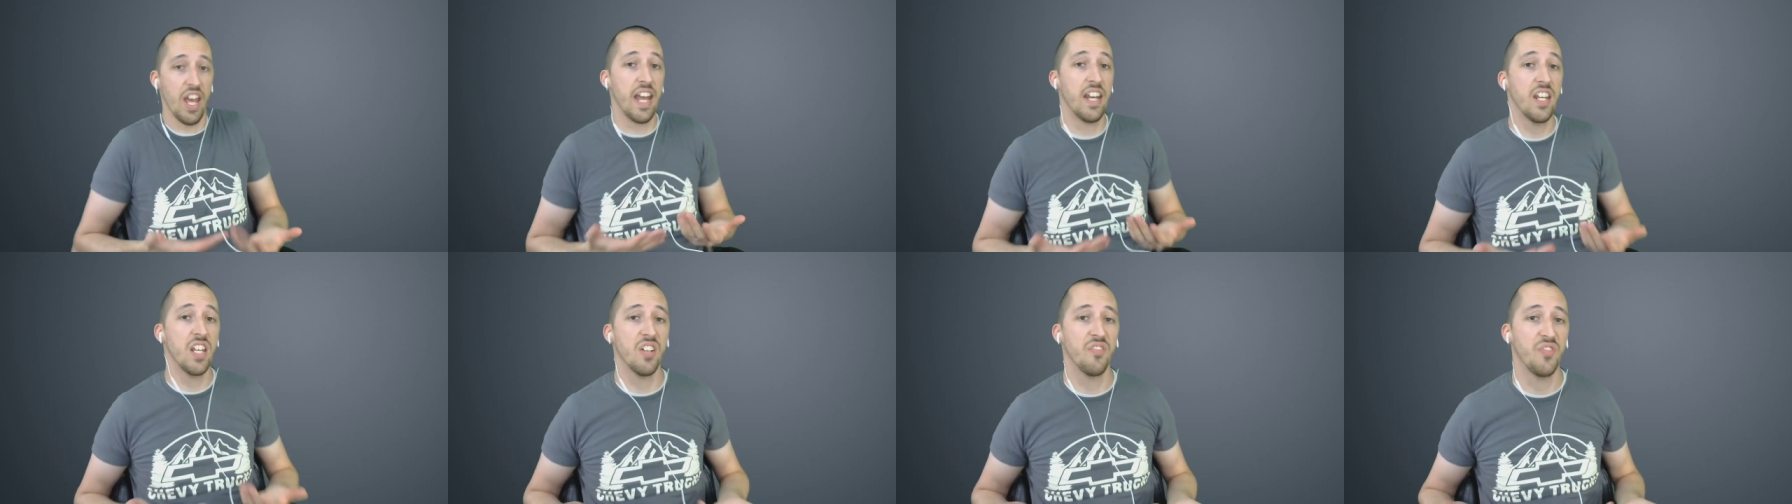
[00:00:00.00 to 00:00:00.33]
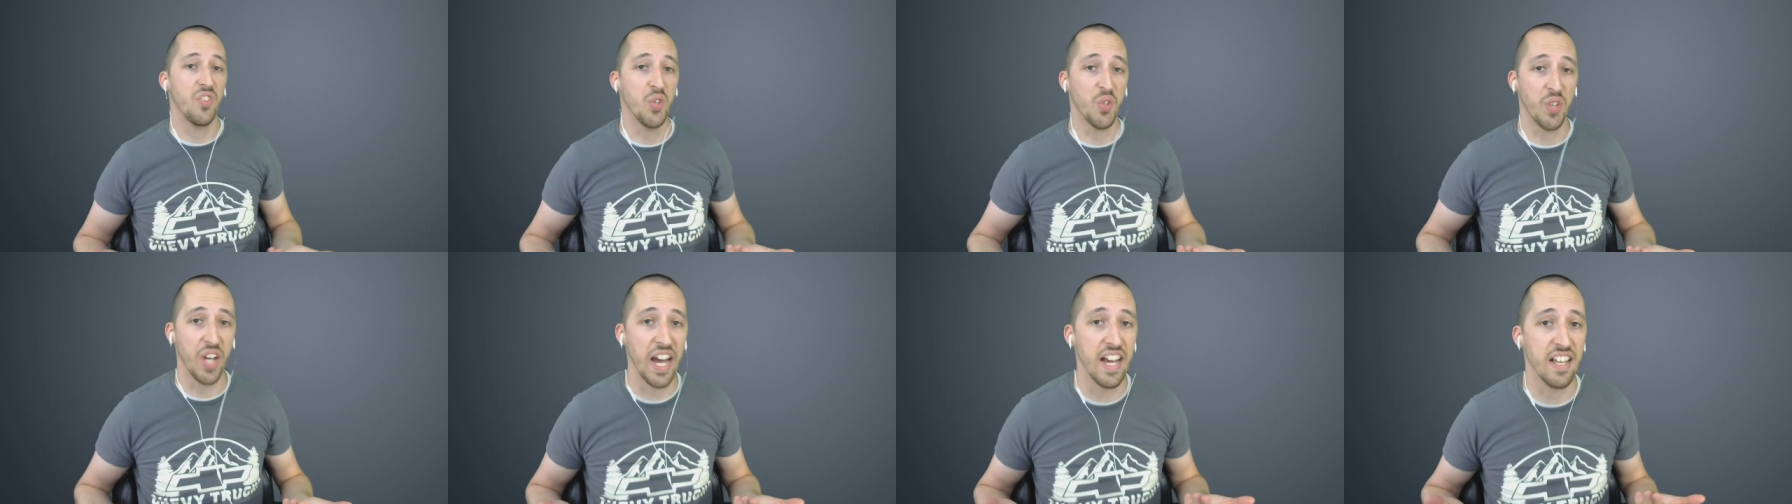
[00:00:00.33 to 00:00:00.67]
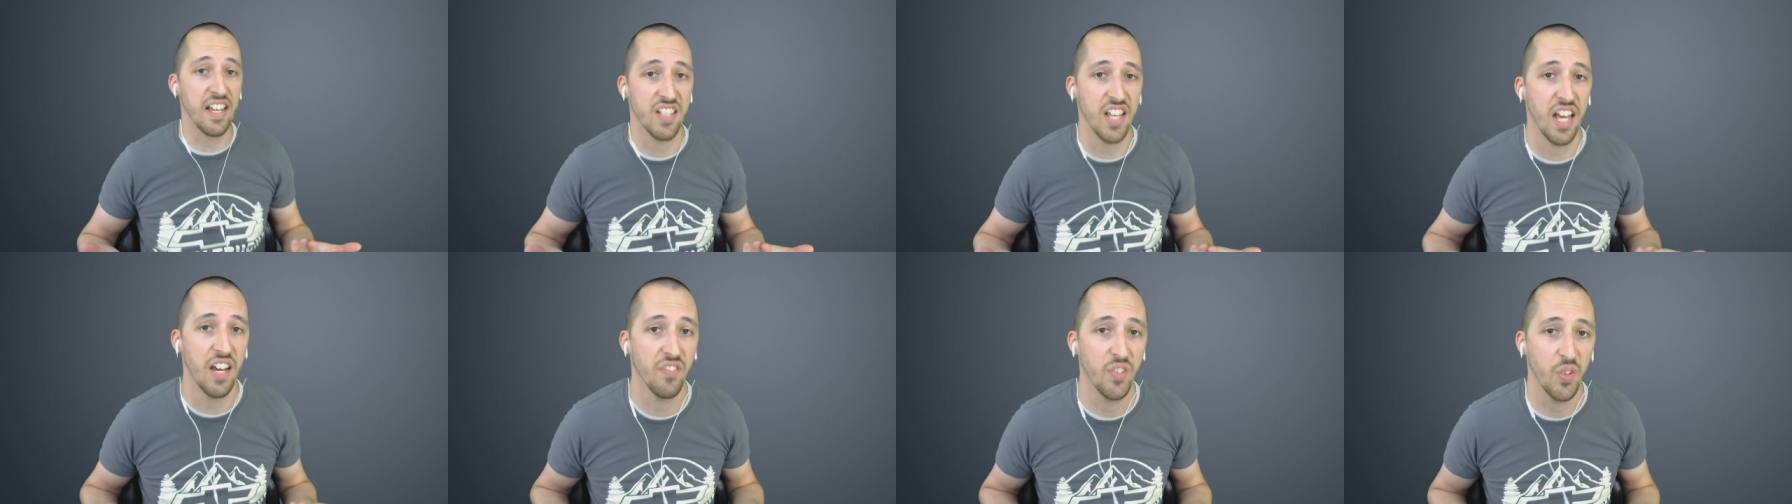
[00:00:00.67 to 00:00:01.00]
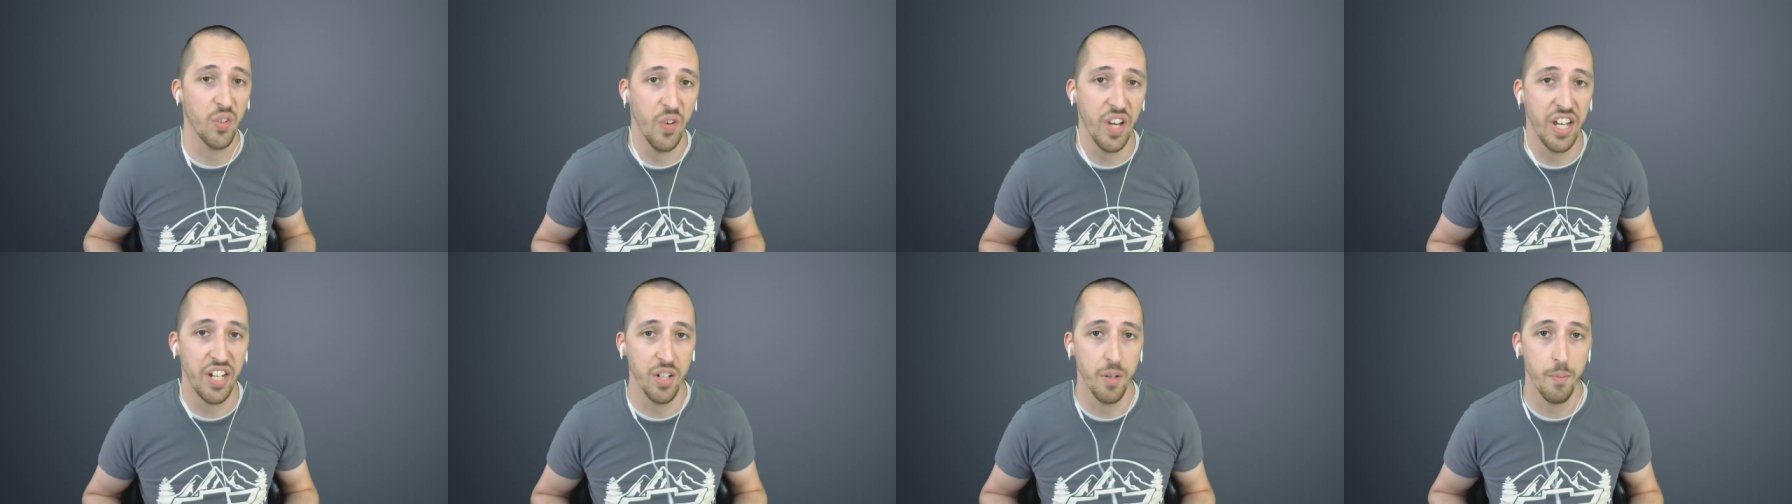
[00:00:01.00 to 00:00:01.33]
Any of you guys have the
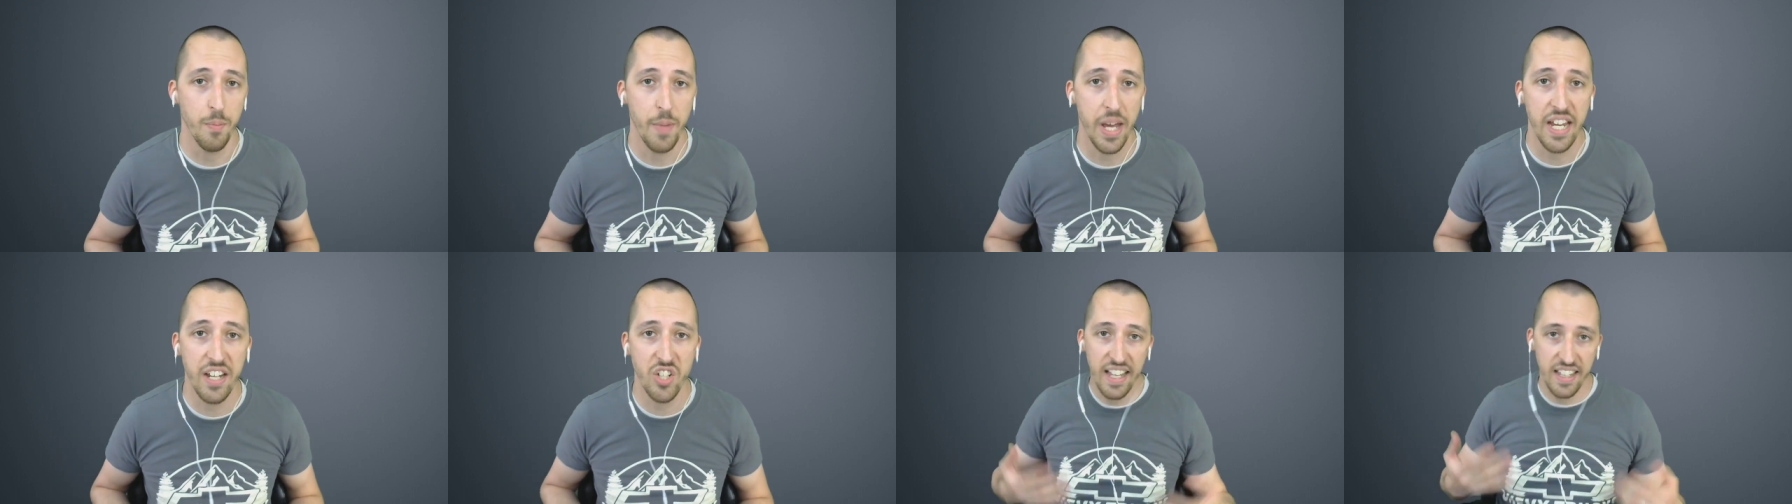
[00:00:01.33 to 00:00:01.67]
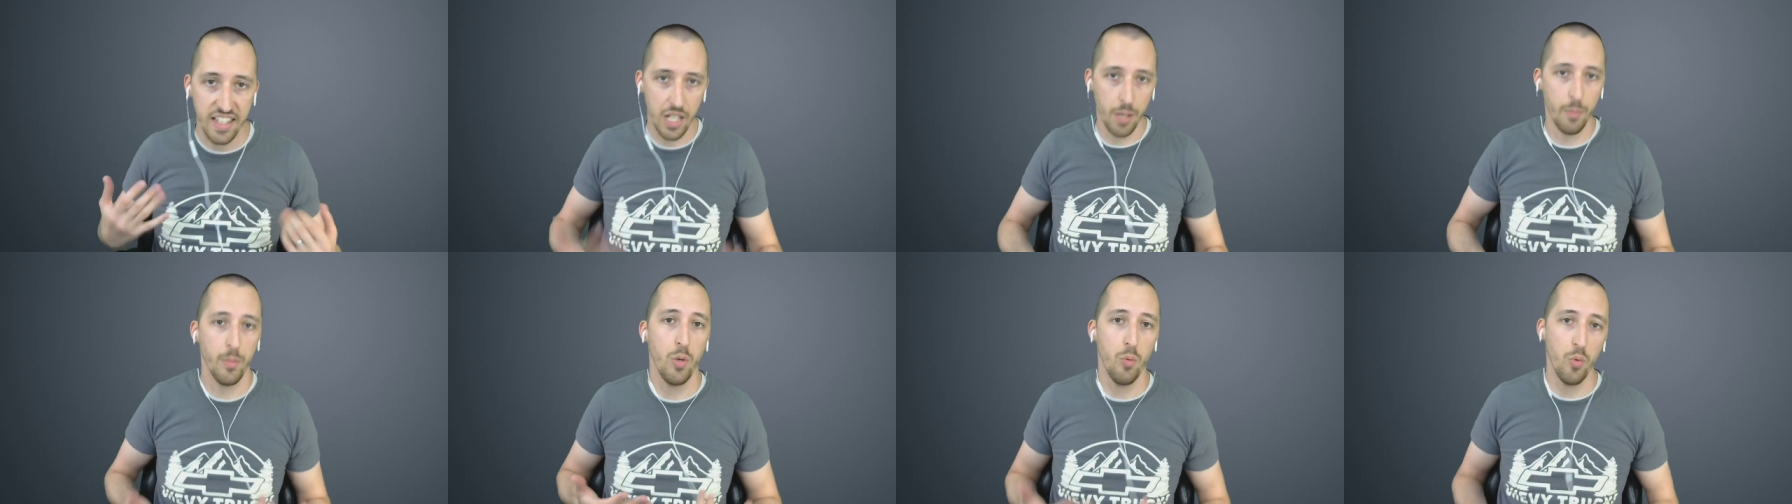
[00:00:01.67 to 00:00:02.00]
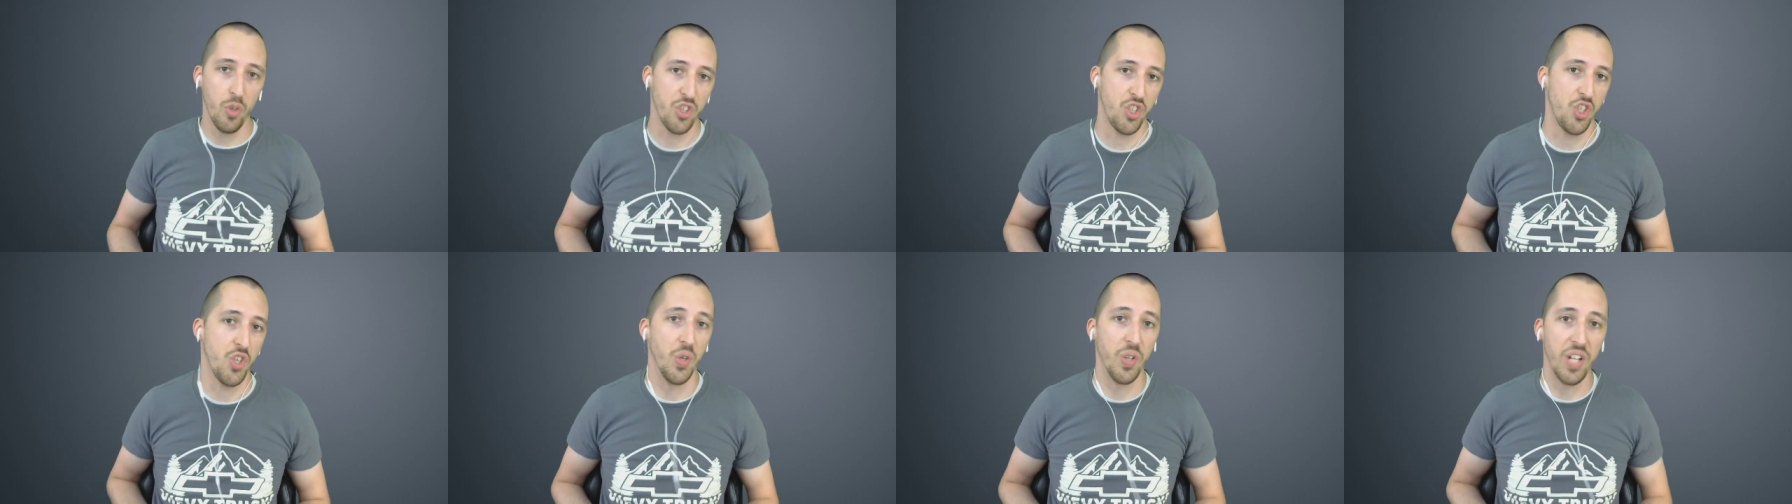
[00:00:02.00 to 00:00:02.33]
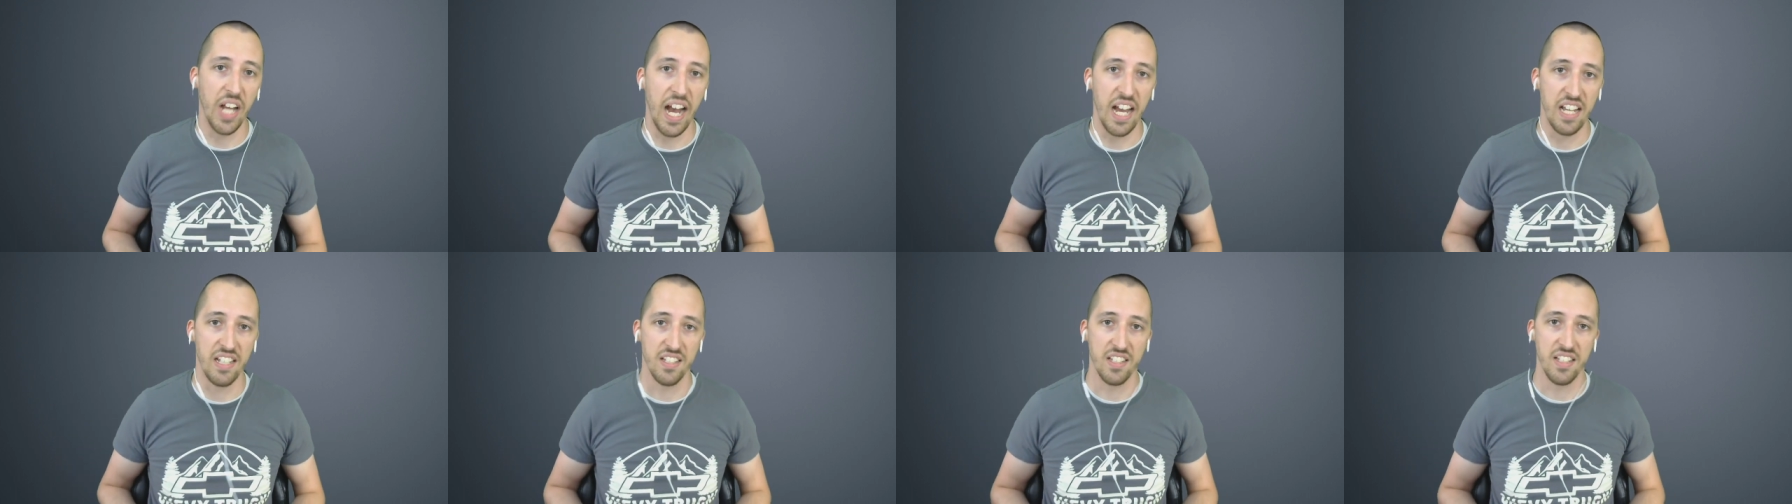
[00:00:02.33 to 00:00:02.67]
Rader Mage? Tell me what you
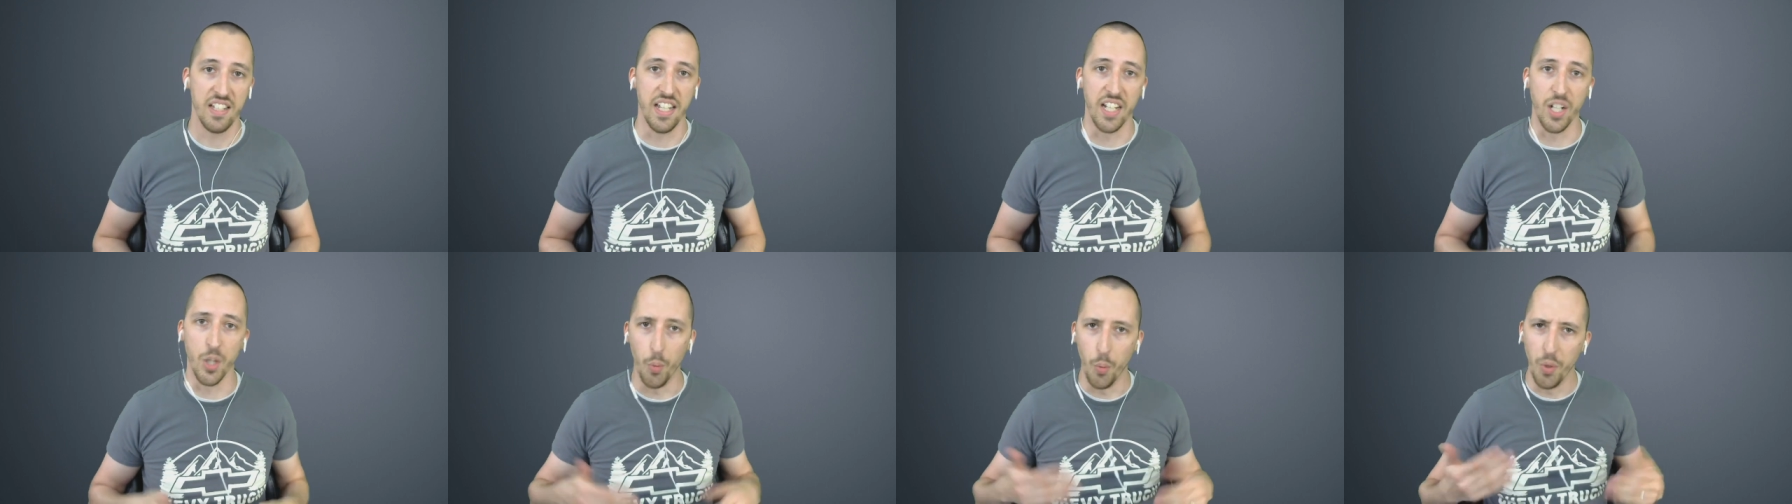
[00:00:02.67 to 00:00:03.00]
guys think.